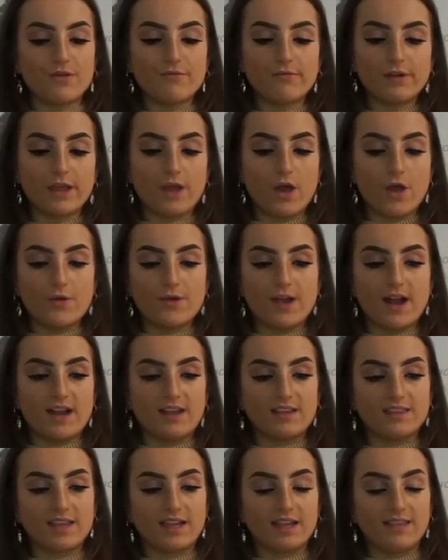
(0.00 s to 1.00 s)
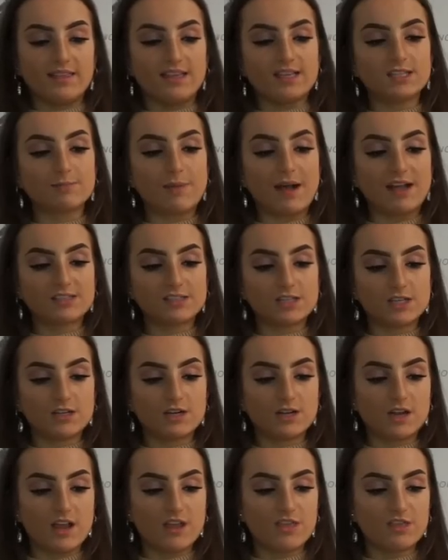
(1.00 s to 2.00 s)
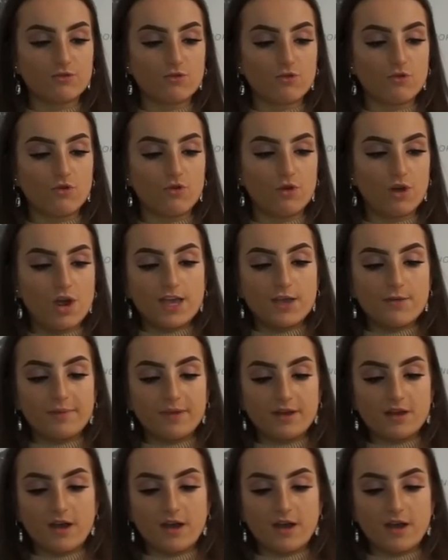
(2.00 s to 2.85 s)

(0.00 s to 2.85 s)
don't really own anything in this pattern, and I thought it'd be